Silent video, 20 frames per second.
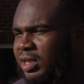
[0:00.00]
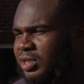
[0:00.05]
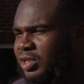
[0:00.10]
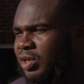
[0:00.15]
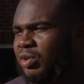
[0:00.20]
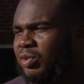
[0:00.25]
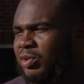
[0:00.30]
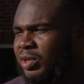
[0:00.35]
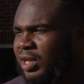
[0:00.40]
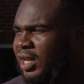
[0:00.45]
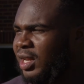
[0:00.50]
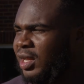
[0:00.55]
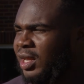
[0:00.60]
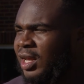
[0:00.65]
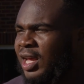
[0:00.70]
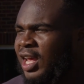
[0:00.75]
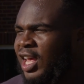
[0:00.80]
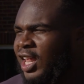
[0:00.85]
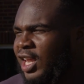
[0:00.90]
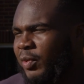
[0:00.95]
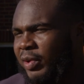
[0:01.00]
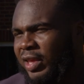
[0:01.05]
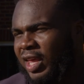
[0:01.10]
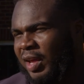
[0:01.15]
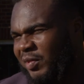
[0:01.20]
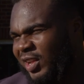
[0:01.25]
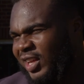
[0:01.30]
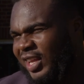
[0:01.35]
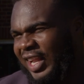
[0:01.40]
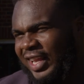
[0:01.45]
So who did it? And we
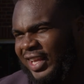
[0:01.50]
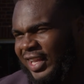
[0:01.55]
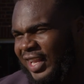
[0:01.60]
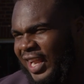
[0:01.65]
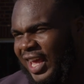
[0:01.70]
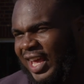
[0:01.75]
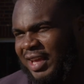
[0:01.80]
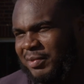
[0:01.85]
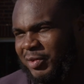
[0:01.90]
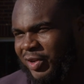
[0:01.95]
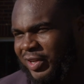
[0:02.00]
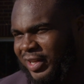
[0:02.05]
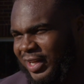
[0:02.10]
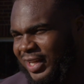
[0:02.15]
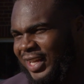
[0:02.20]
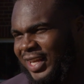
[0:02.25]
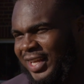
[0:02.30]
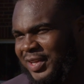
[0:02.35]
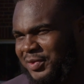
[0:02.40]
kept looking at the name on the cleat.